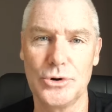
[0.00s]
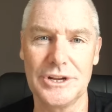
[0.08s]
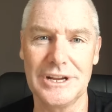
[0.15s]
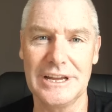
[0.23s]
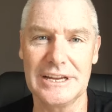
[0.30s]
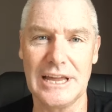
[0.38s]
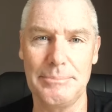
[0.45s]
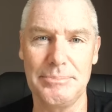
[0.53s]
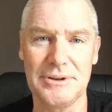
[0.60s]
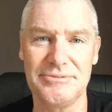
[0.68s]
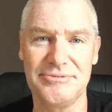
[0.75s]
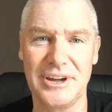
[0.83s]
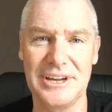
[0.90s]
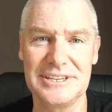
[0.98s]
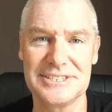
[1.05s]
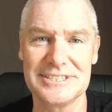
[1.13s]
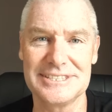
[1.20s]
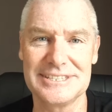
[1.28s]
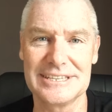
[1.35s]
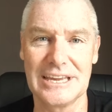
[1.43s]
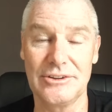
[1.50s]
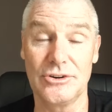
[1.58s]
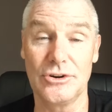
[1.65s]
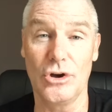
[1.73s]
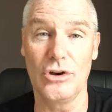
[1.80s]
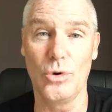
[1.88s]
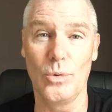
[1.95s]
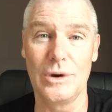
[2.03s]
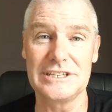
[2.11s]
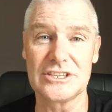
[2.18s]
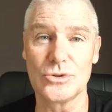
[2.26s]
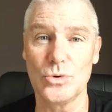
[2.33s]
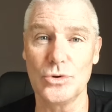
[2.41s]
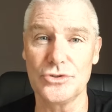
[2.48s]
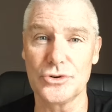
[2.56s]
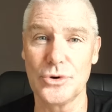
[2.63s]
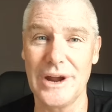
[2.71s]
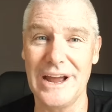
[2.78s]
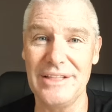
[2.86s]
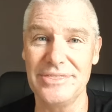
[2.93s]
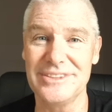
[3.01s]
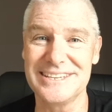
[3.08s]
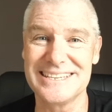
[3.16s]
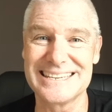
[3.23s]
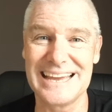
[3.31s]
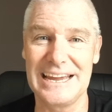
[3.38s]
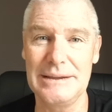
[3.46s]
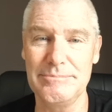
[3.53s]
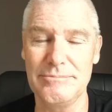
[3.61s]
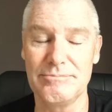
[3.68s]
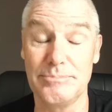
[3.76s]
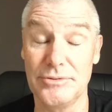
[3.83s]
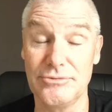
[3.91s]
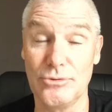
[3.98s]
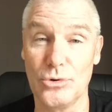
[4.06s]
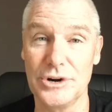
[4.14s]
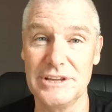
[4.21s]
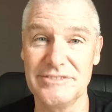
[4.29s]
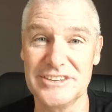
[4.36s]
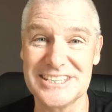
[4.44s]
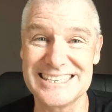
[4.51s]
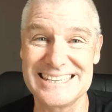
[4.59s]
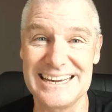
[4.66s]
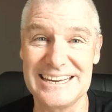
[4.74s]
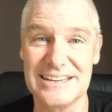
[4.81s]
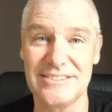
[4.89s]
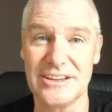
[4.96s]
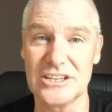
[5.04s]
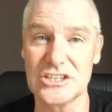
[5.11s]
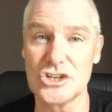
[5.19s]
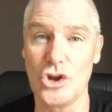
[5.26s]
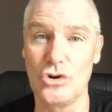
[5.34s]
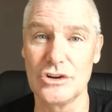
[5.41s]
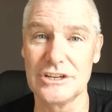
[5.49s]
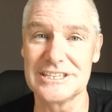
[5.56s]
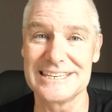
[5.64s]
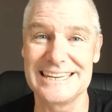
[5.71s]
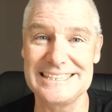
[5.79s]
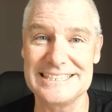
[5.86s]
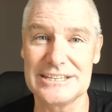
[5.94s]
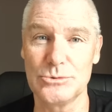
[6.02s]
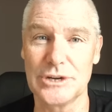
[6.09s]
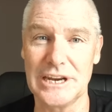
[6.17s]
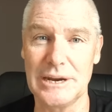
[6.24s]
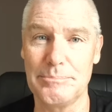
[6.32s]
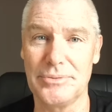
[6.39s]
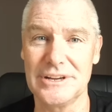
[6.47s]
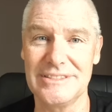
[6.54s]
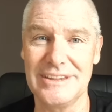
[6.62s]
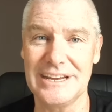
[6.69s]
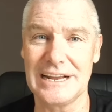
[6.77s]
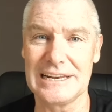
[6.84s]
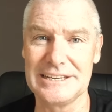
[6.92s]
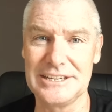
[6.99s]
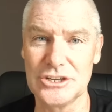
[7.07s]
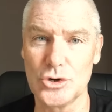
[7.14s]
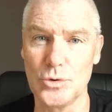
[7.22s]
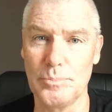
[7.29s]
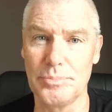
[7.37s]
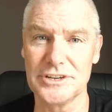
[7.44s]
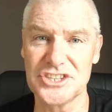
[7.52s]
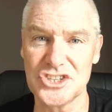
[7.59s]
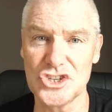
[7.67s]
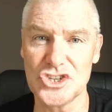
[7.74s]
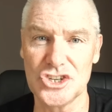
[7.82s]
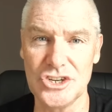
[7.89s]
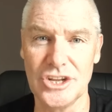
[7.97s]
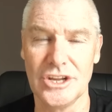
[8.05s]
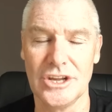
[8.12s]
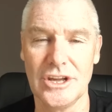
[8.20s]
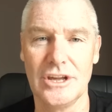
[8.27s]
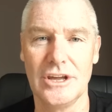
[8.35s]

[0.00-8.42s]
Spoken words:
putting a couple of phases together. And I always thought throughout this game, before it even started, that as long as Leinster were going to bring their clinical precision